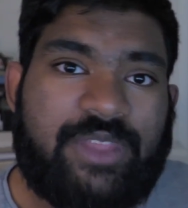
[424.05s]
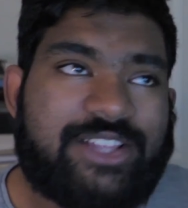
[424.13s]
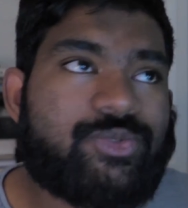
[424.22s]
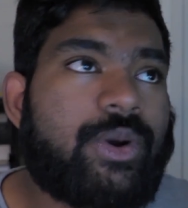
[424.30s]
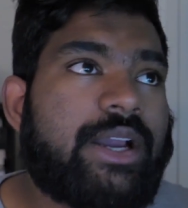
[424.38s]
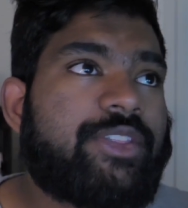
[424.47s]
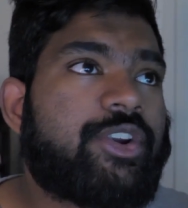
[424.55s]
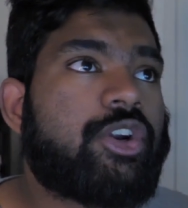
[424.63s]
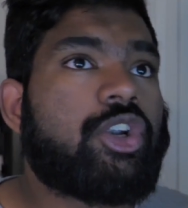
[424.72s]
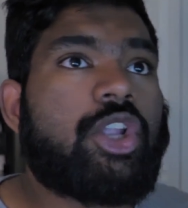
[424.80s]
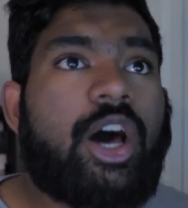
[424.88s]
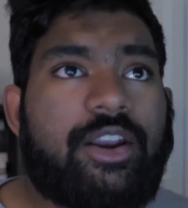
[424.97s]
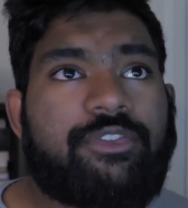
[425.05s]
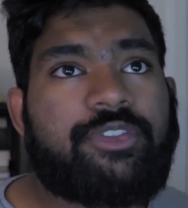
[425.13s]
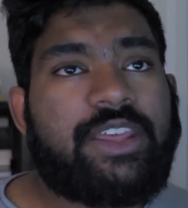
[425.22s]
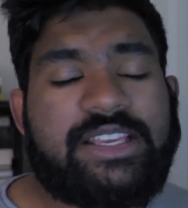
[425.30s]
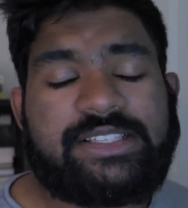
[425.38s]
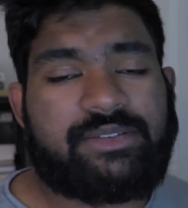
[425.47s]
That's why there are a lot of
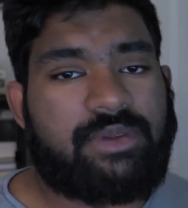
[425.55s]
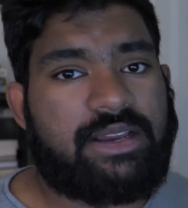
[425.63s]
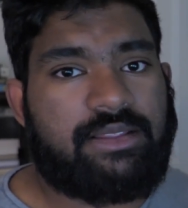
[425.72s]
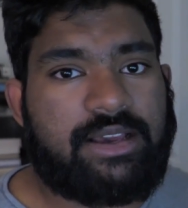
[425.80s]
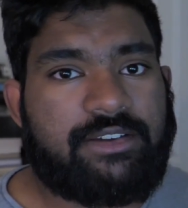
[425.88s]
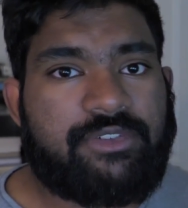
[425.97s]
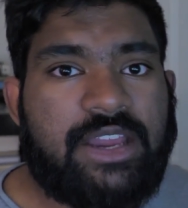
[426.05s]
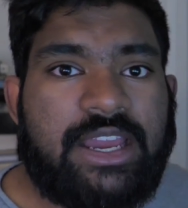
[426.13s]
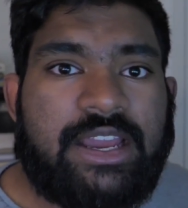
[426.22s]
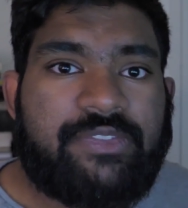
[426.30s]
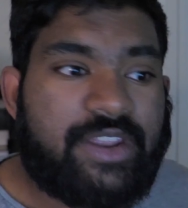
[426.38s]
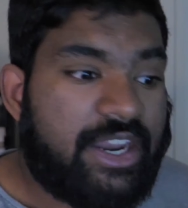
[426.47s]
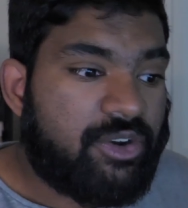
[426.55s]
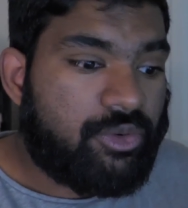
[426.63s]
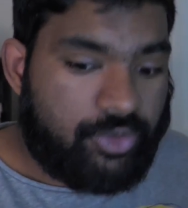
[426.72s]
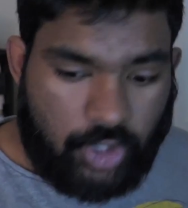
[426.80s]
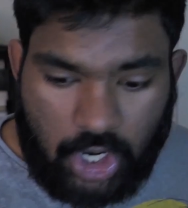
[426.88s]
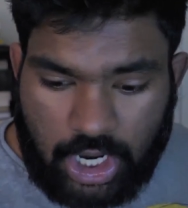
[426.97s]
things in my life that I
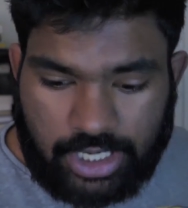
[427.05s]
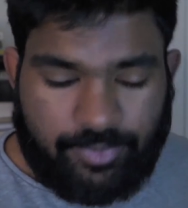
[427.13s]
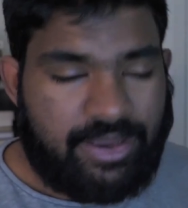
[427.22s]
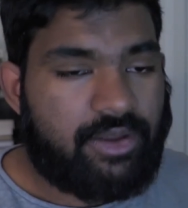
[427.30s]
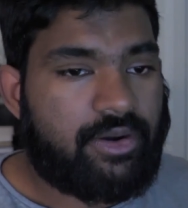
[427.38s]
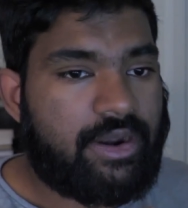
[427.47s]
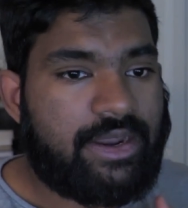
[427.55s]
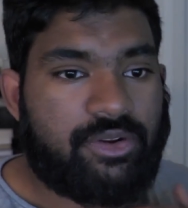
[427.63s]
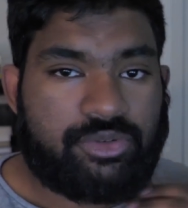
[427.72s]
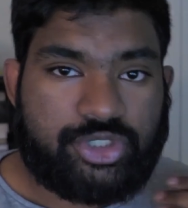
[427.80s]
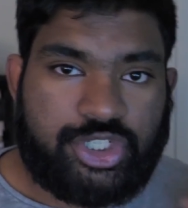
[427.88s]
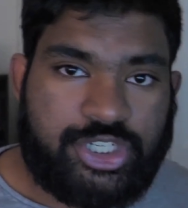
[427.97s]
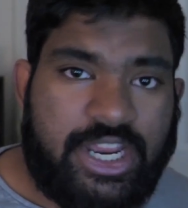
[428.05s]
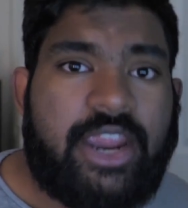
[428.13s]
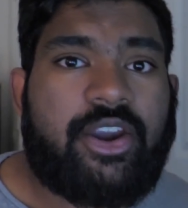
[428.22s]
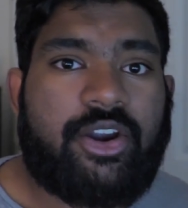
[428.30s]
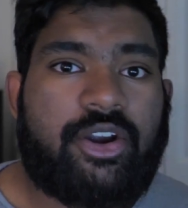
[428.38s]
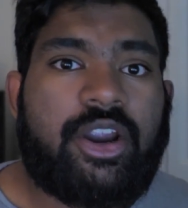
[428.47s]
don't talk about or I don't
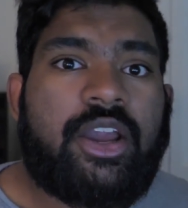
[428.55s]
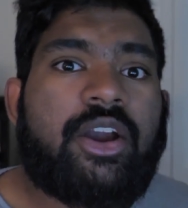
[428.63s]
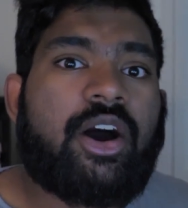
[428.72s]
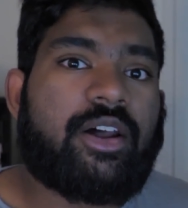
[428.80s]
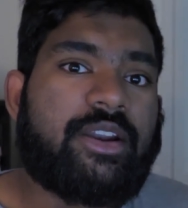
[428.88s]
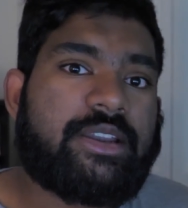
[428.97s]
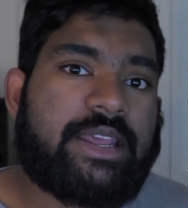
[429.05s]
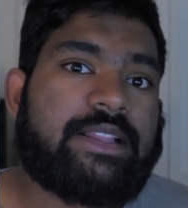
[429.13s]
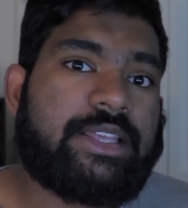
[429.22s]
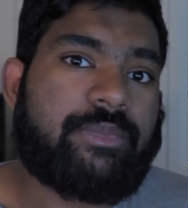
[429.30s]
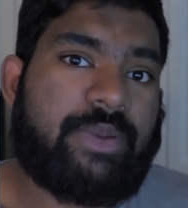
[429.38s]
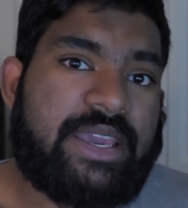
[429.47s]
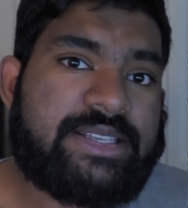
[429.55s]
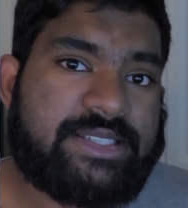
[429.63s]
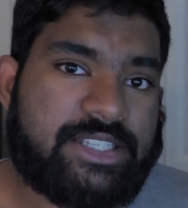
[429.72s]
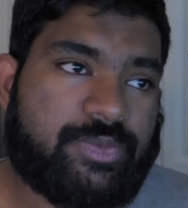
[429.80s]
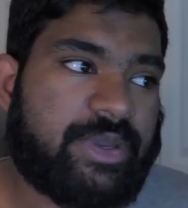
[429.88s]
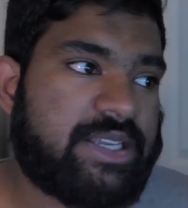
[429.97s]
share on a daily
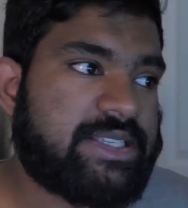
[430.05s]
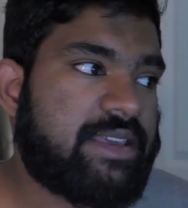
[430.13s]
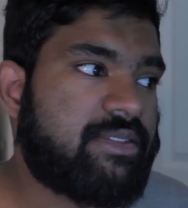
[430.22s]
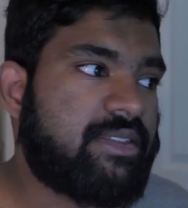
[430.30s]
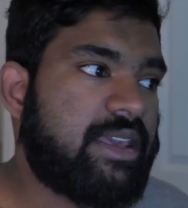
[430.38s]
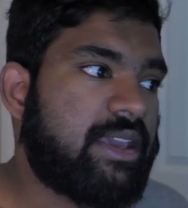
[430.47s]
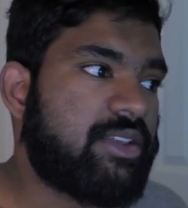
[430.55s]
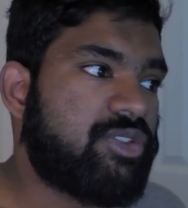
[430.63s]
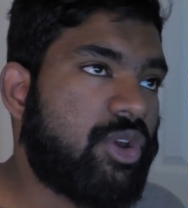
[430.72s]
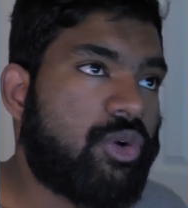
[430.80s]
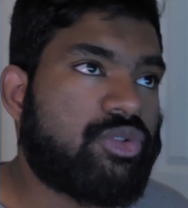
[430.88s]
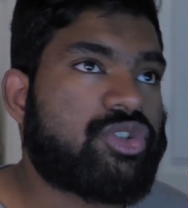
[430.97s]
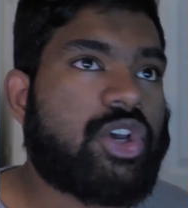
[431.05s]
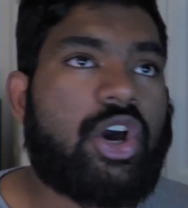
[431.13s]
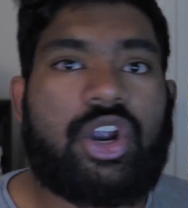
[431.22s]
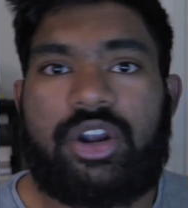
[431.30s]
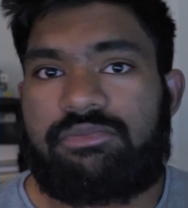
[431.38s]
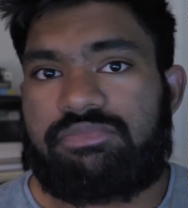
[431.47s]
basis, because I think those
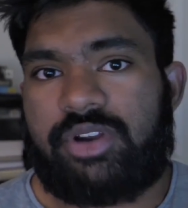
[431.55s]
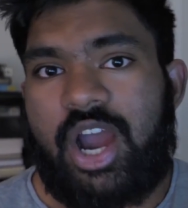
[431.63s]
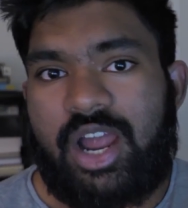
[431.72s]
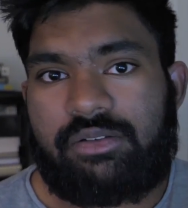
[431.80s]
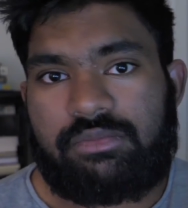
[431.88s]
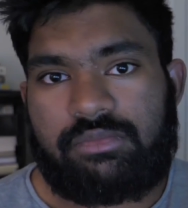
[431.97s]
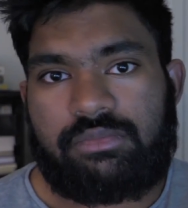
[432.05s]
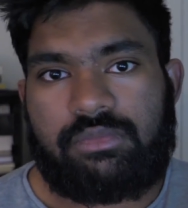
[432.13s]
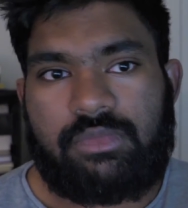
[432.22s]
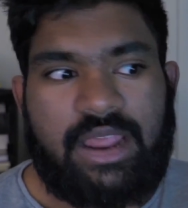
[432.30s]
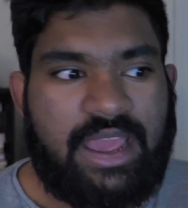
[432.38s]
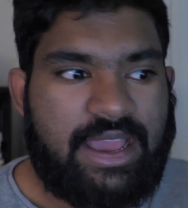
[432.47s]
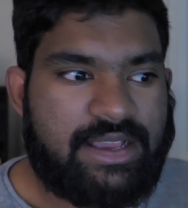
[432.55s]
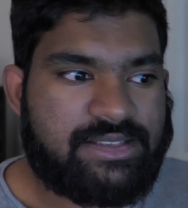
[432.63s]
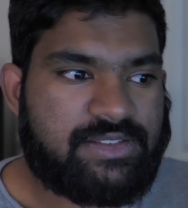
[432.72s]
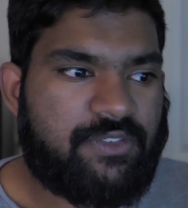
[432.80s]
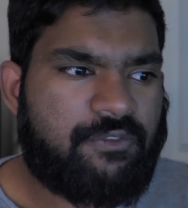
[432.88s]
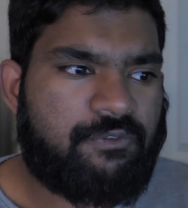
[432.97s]
are not
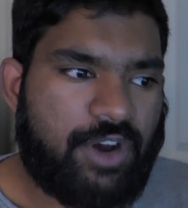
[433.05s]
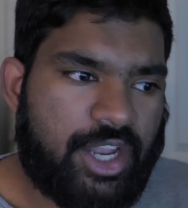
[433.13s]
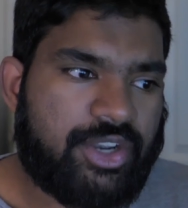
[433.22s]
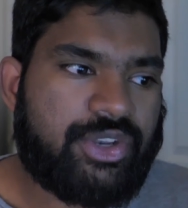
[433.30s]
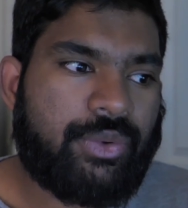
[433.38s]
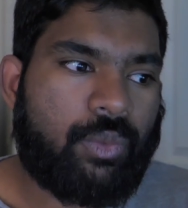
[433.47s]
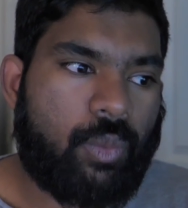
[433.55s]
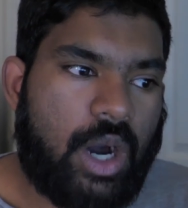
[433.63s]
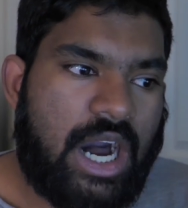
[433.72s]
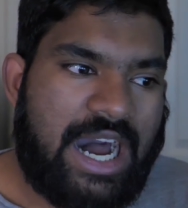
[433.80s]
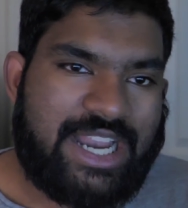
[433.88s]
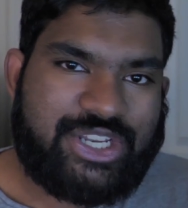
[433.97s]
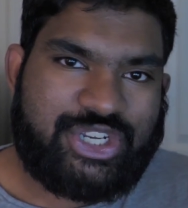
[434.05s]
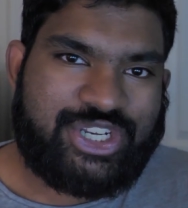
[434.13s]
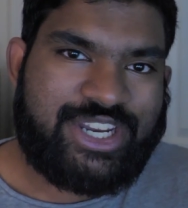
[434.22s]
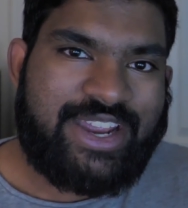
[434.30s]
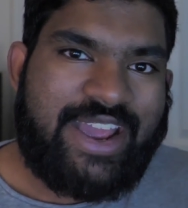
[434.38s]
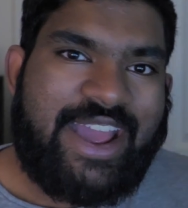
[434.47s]
as fun to
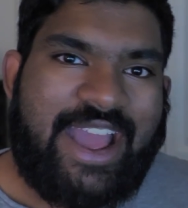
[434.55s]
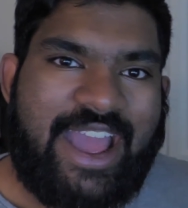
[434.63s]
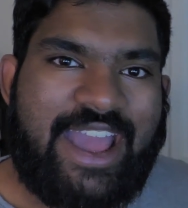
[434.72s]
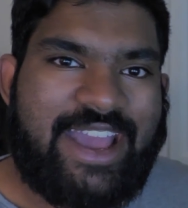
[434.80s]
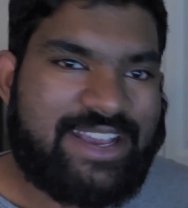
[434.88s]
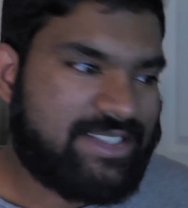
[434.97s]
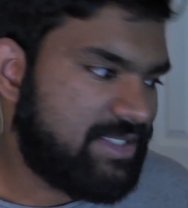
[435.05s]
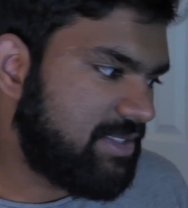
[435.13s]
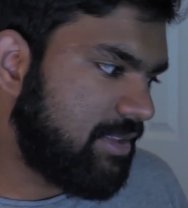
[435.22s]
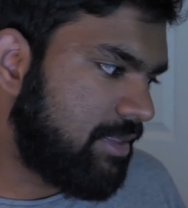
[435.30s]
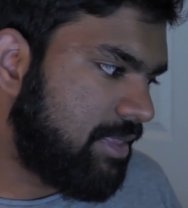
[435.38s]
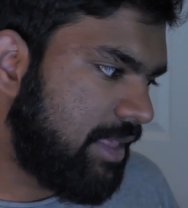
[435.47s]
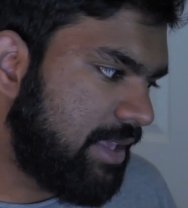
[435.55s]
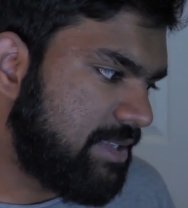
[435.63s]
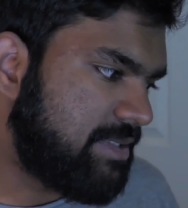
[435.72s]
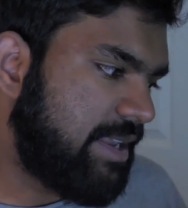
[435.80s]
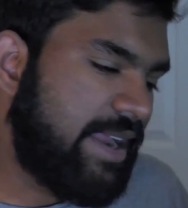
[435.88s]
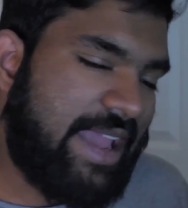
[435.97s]
watch as the
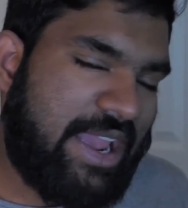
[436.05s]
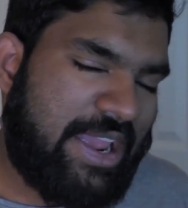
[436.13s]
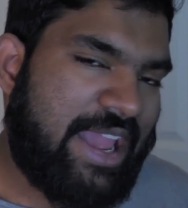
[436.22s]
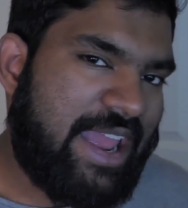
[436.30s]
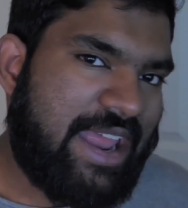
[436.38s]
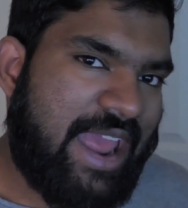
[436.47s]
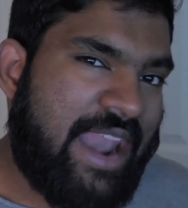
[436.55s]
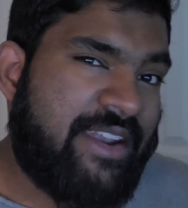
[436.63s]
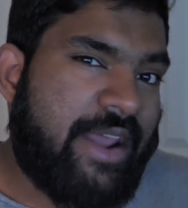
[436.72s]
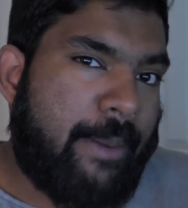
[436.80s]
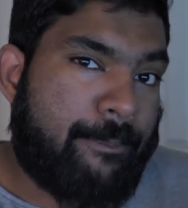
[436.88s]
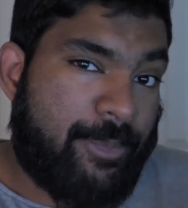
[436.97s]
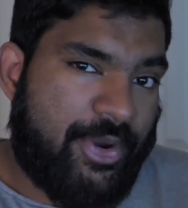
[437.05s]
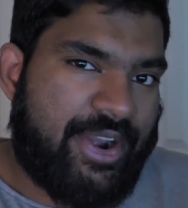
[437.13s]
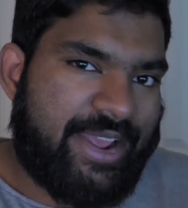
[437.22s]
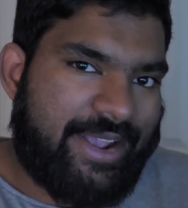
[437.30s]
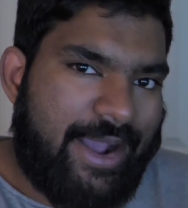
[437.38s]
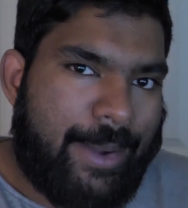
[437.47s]
things that I end up
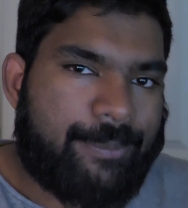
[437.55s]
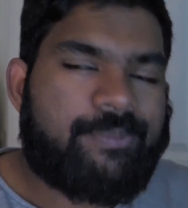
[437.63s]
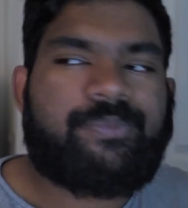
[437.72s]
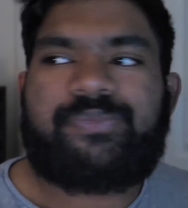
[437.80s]
putting up.